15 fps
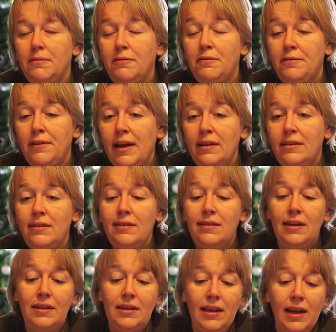fence,
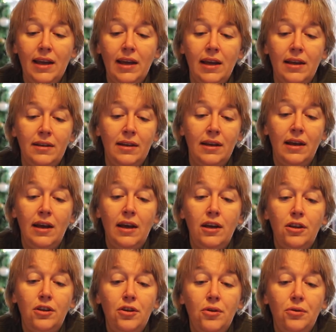and they can
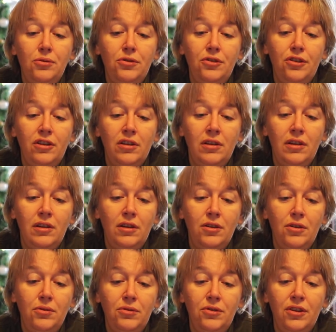use
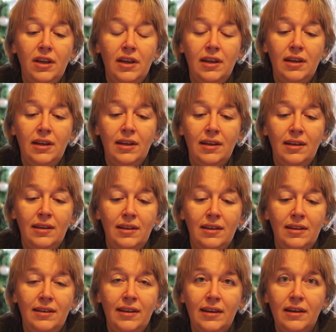
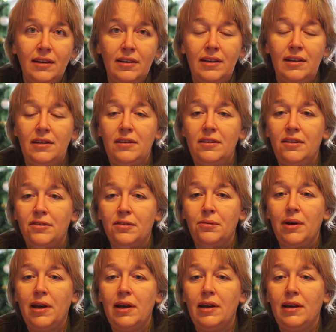the garden in the
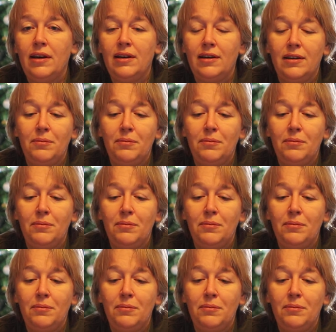square,